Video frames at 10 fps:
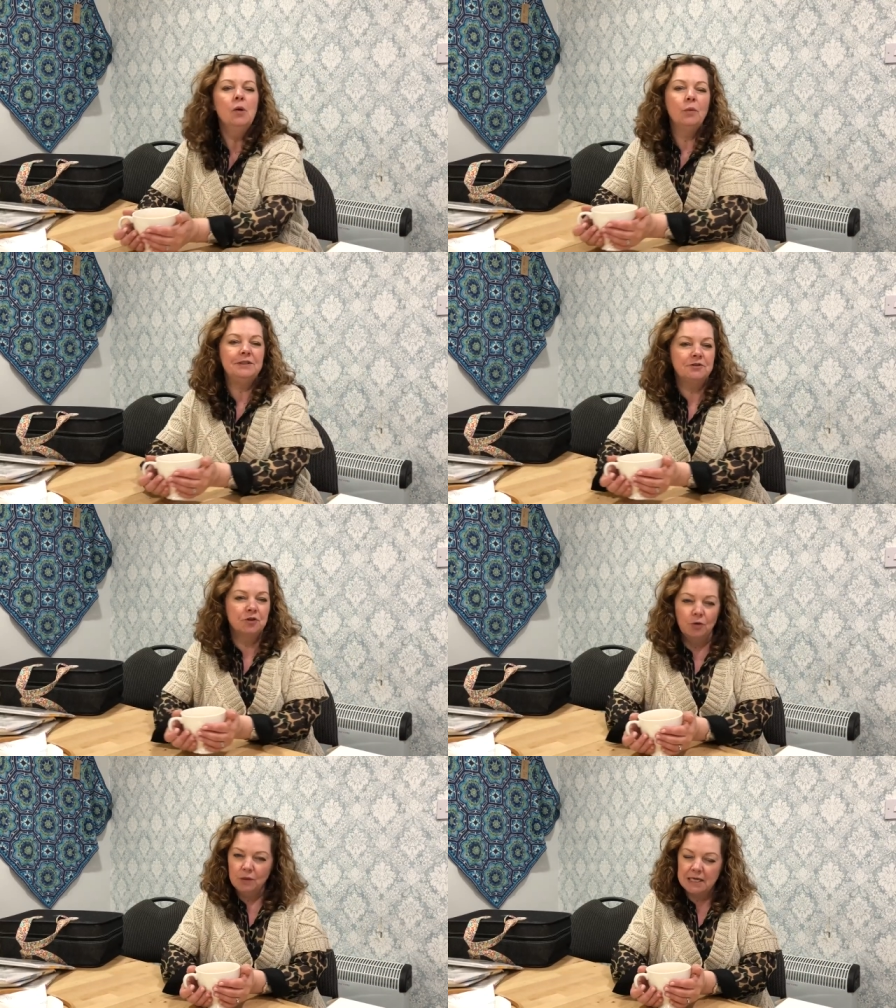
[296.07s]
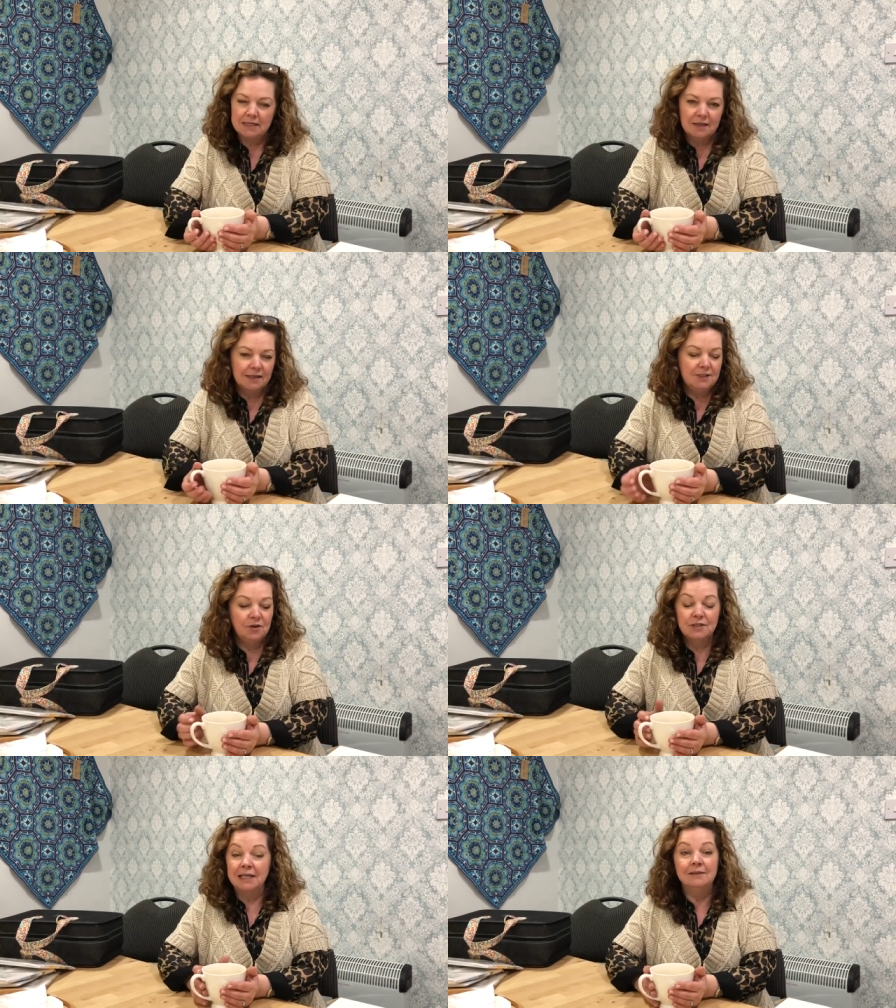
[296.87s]
which is always exciting
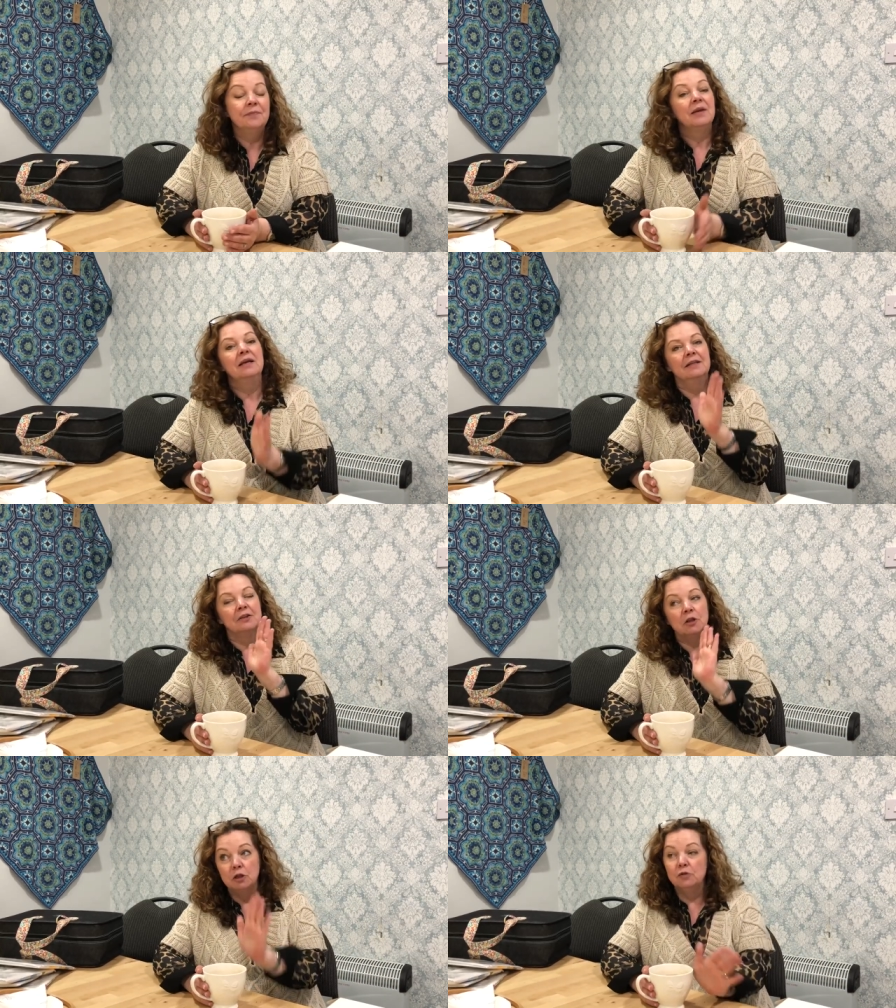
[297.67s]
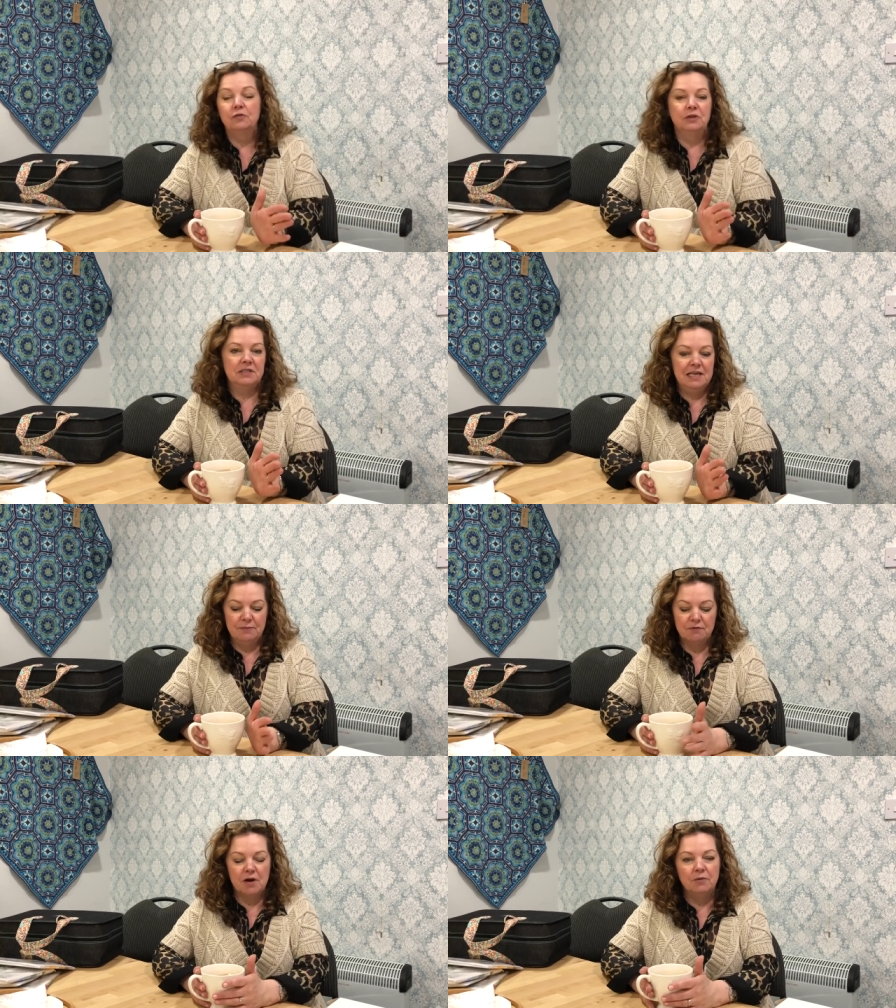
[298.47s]
because I love the team
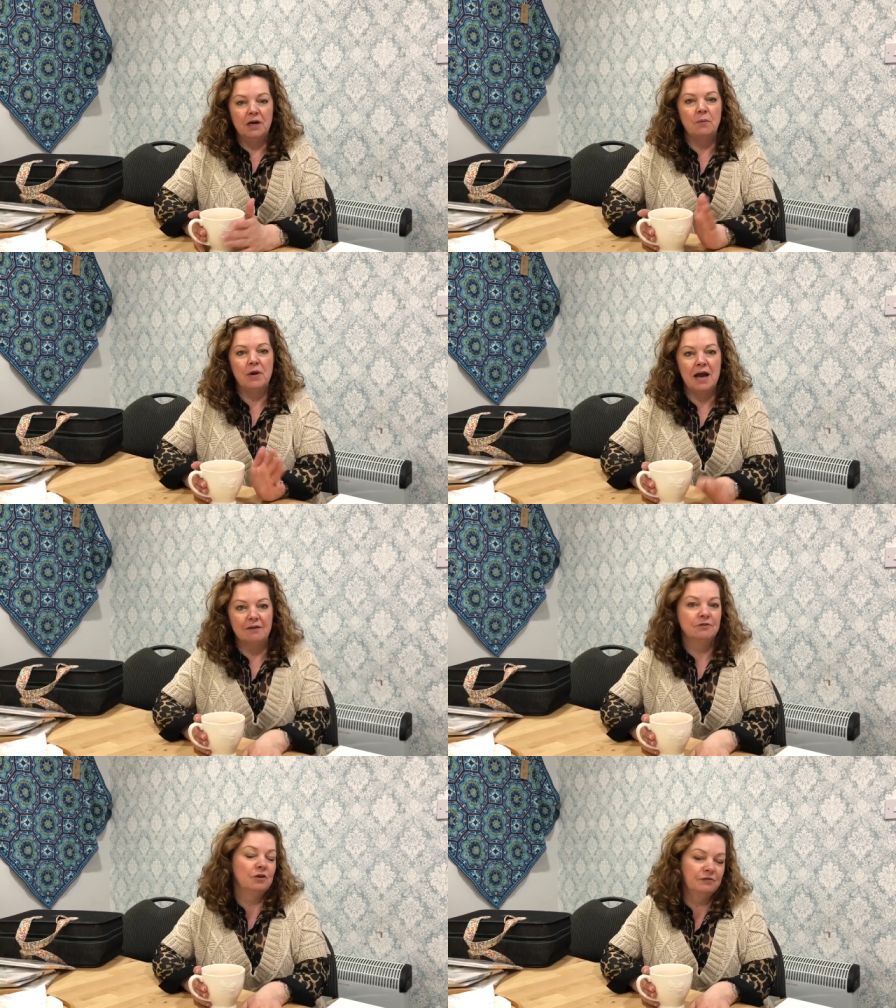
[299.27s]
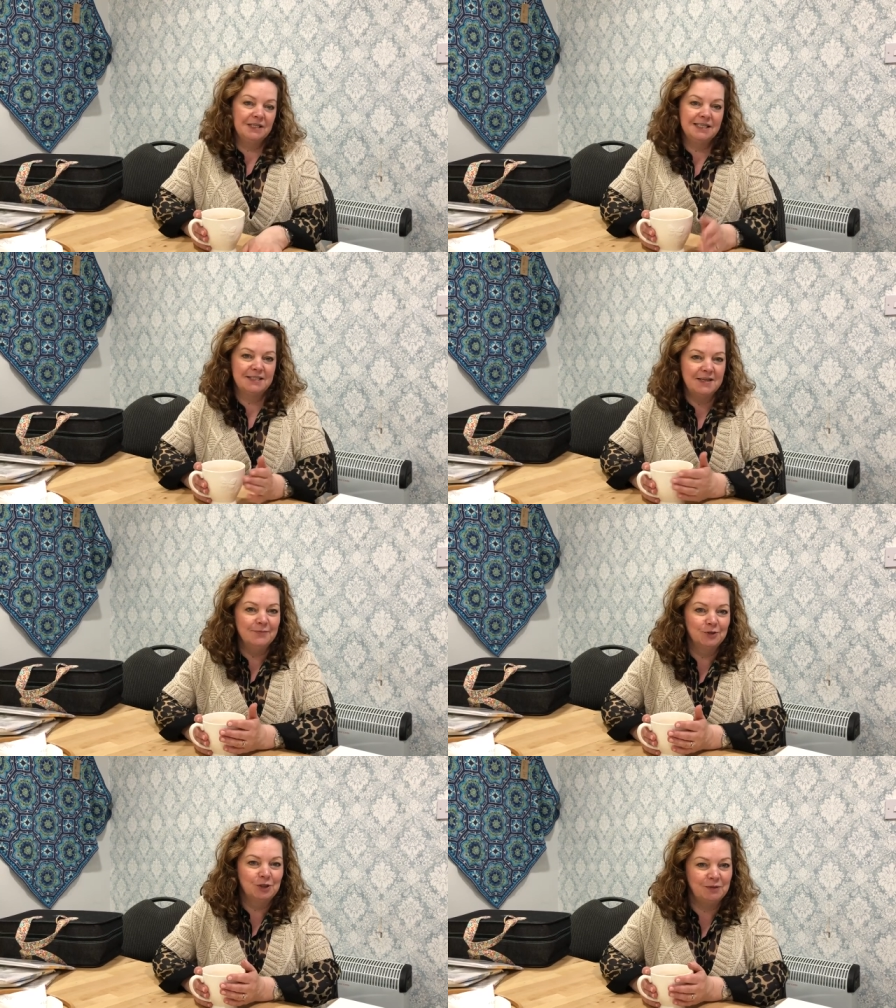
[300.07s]
at Rowan and we haven't obviously seen
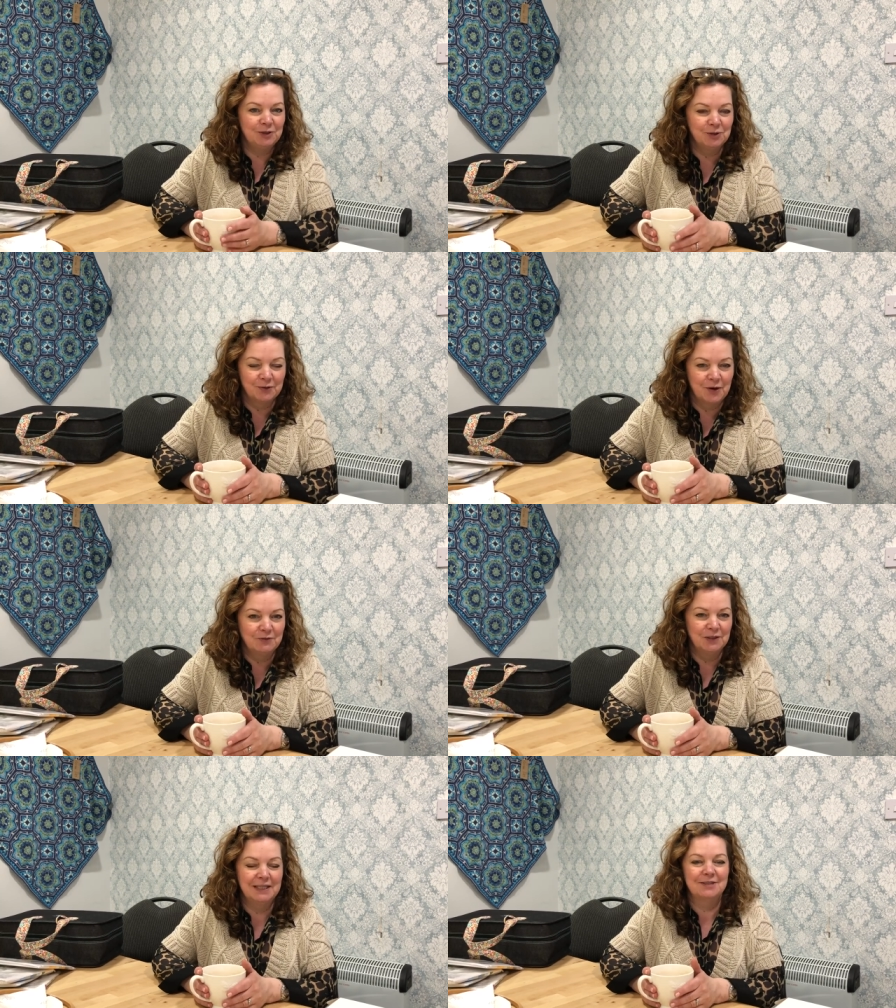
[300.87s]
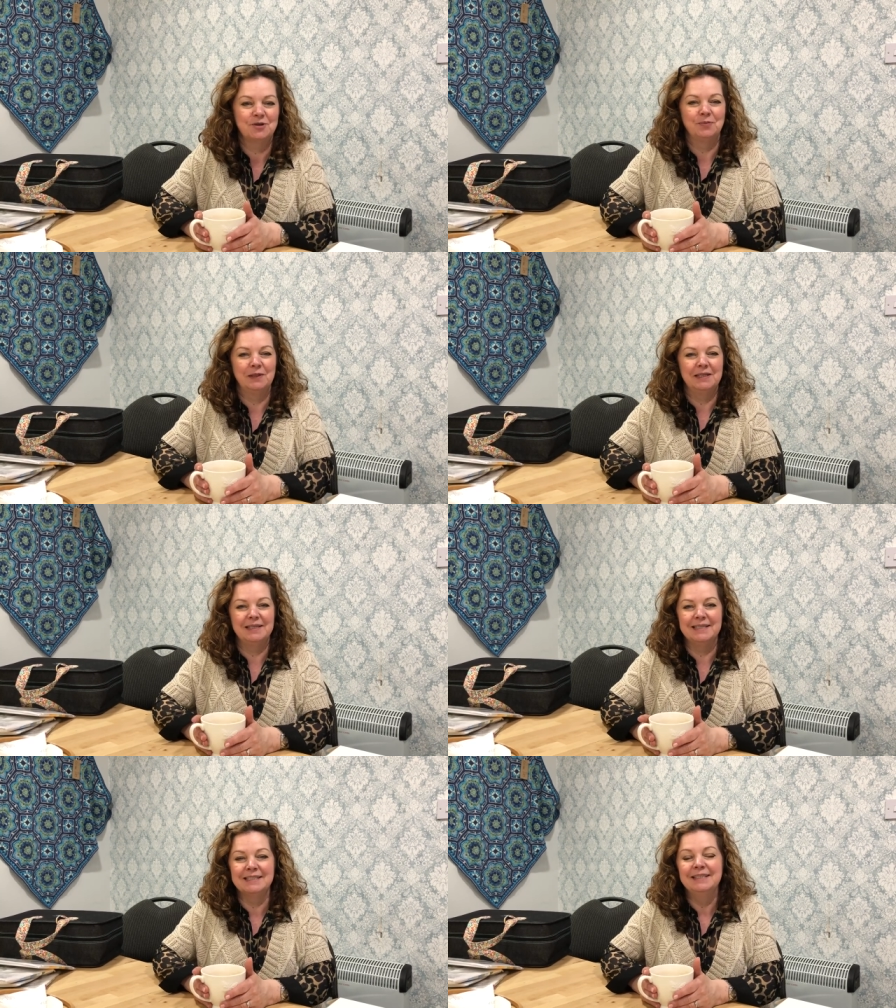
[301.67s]
much of each other over the last couple of
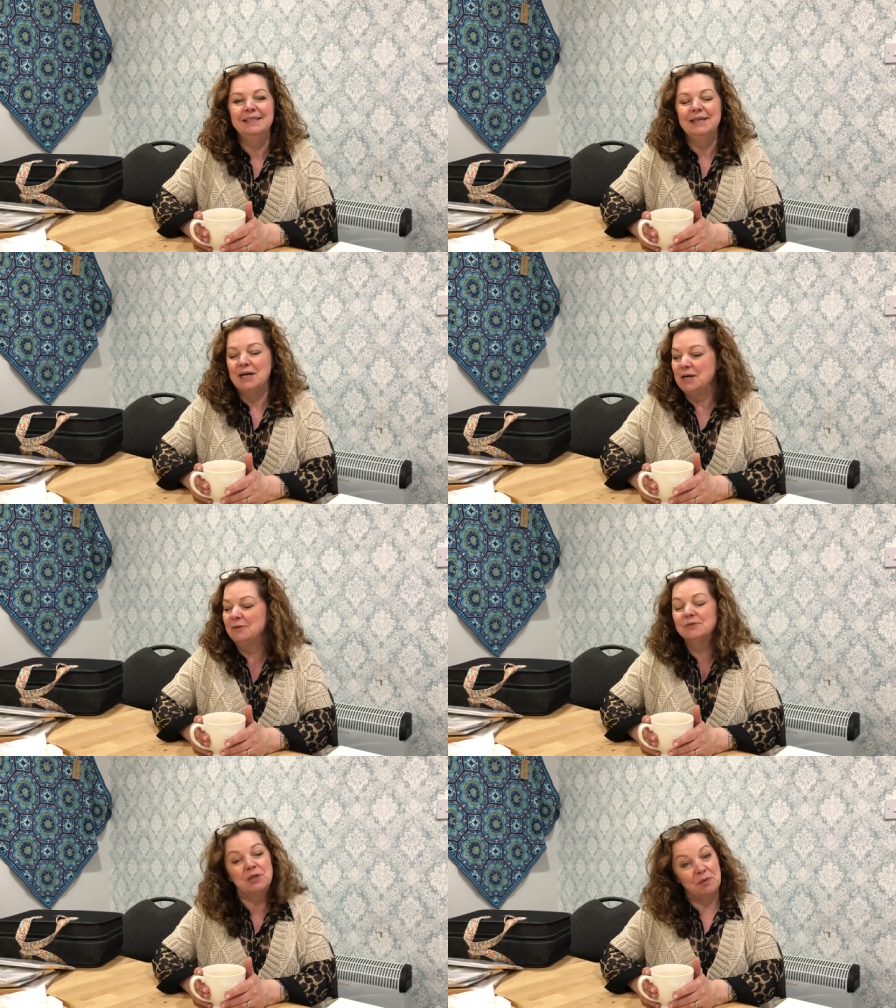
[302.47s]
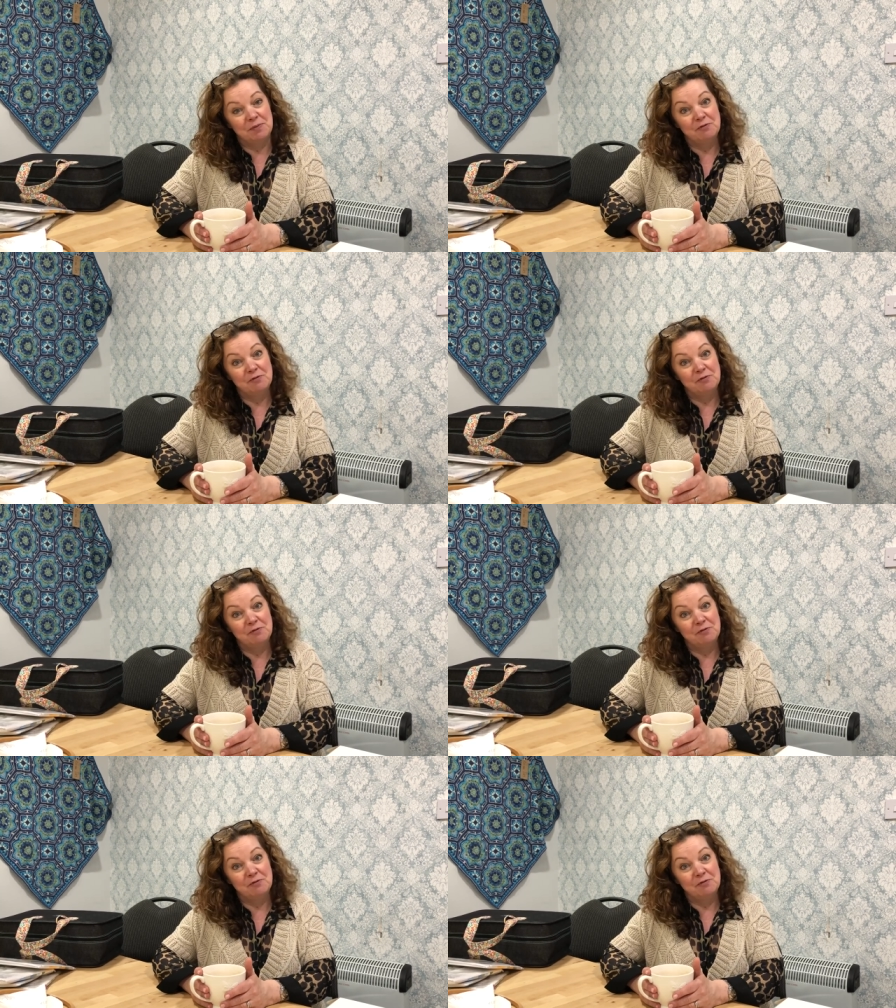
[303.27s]
years. Um, so it would be